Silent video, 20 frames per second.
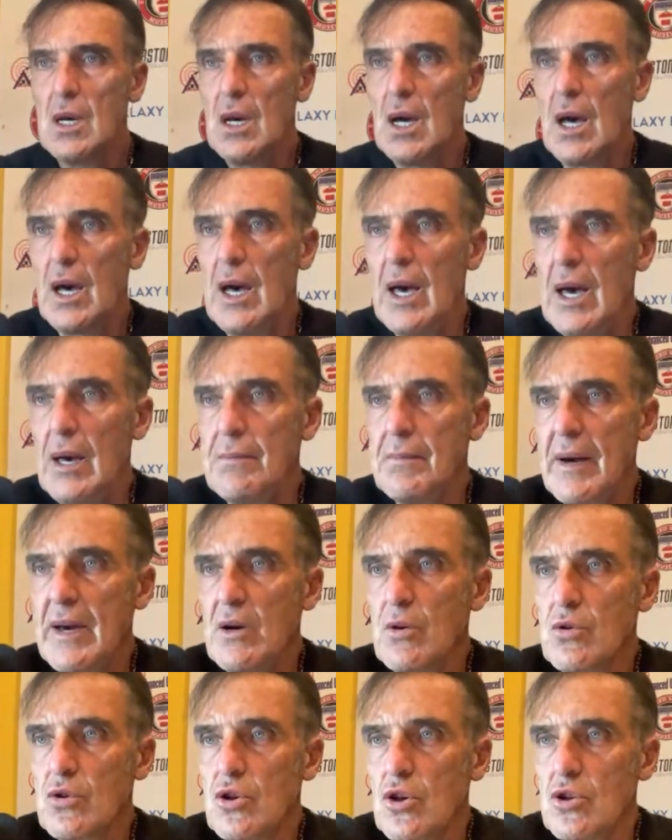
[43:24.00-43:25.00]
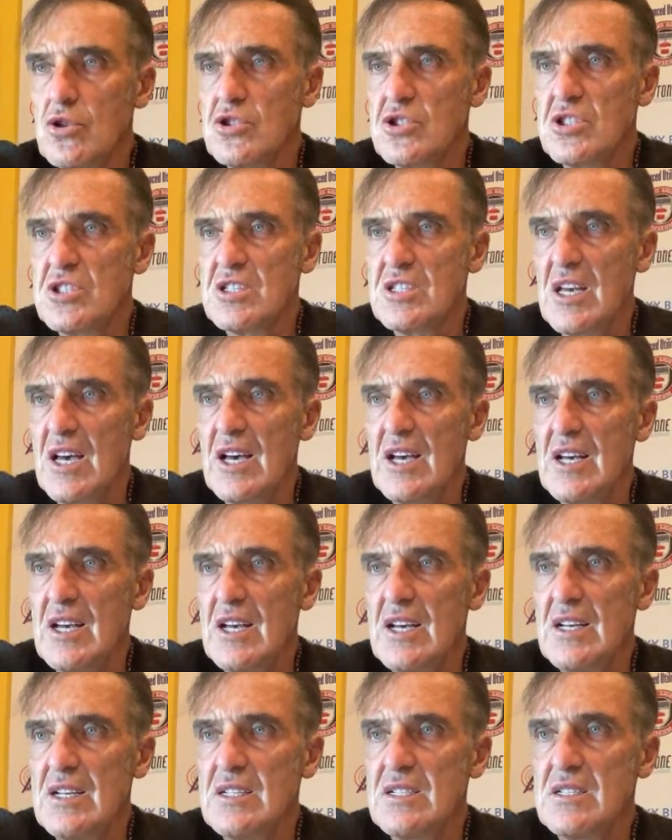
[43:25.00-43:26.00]
Michael Good
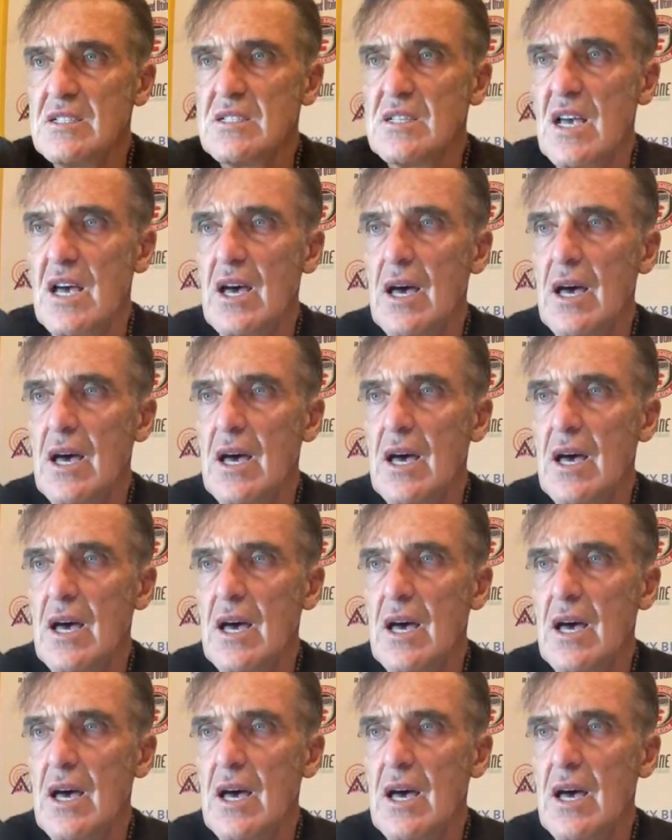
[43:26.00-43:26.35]
says,